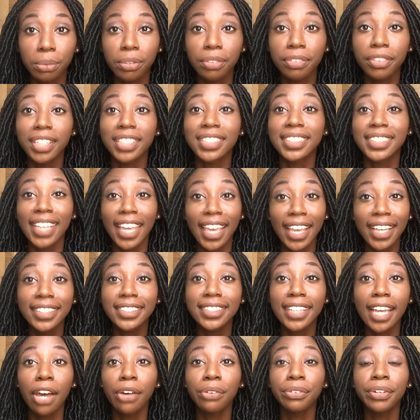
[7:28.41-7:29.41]
The
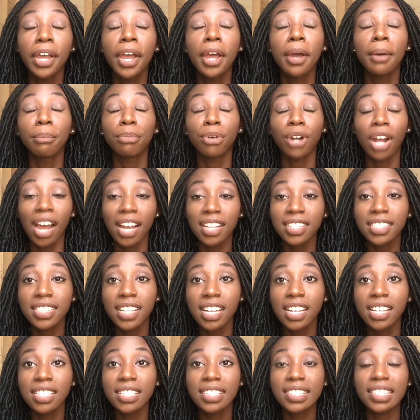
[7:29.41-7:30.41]
takedown
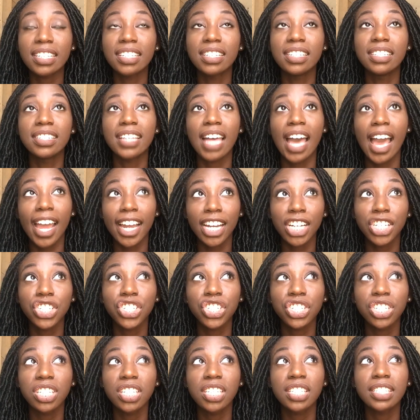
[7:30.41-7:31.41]
process is
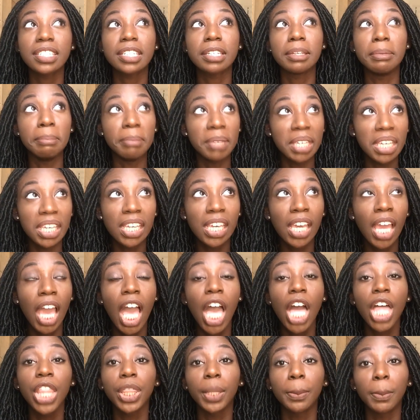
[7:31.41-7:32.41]
actually, to me,
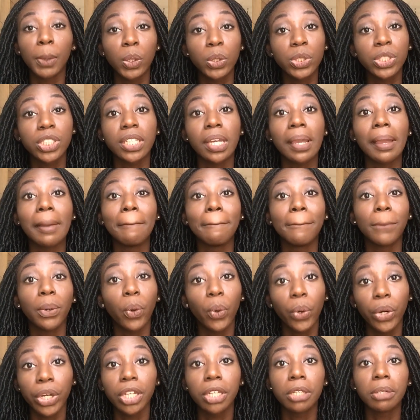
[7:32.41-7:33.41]
the most
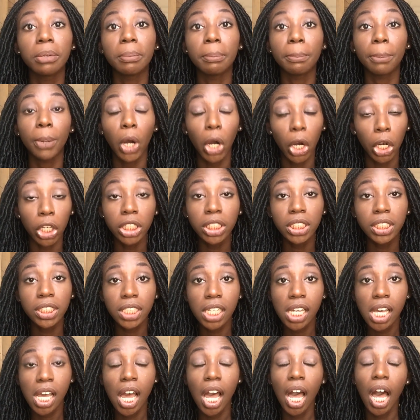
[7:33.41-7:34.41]
important
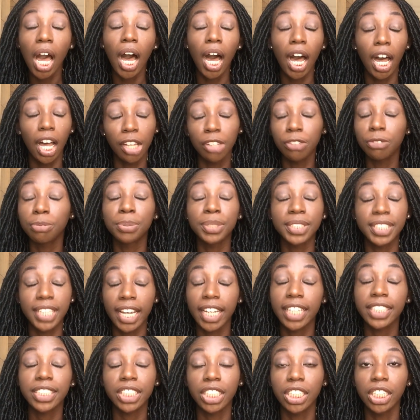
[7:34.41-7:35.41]
part of
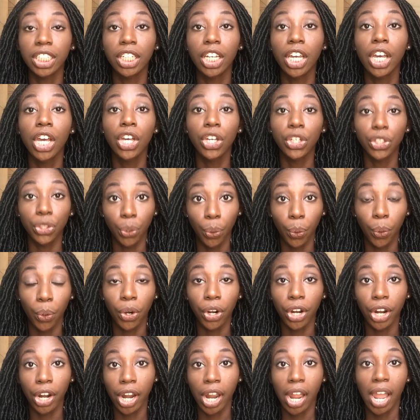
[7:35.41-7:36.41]
protecting
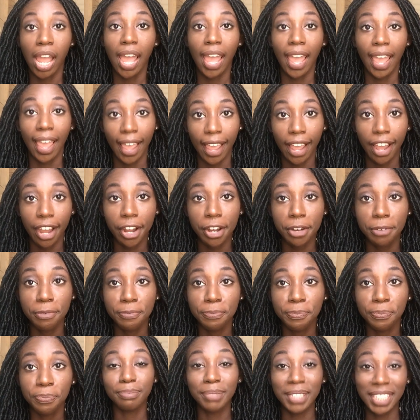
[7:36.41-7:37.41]
your hair,
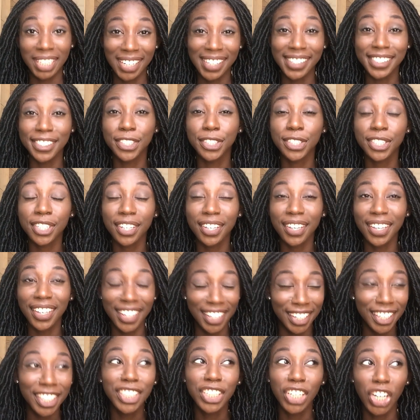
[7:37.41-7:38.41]
because
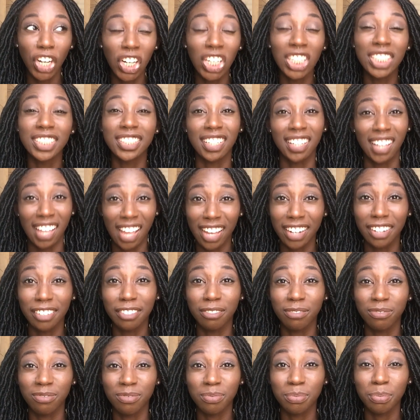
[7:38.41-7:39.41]
it can cause a lot
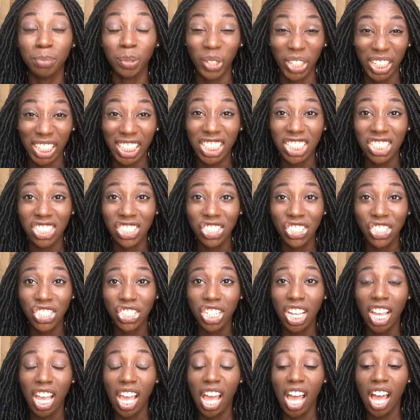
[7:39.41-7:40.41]
of breakage.